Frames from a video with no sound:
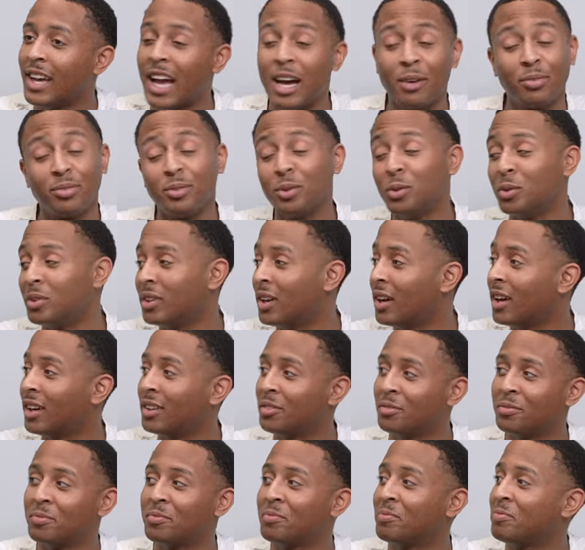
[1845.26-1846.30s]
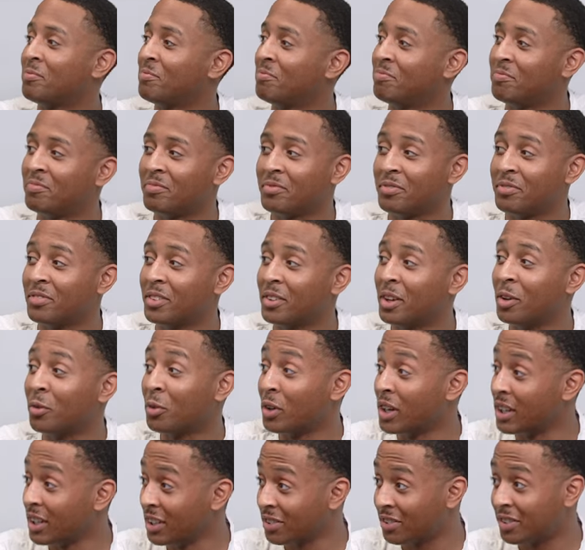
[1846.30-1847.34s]
Absolutely not. Of
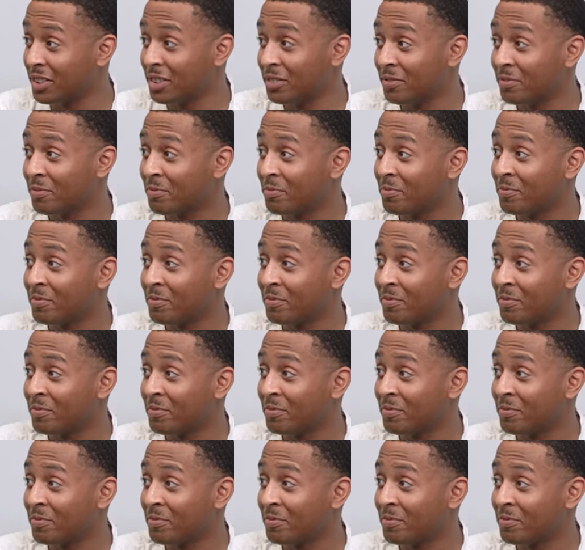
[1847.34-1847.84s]
reenlisting?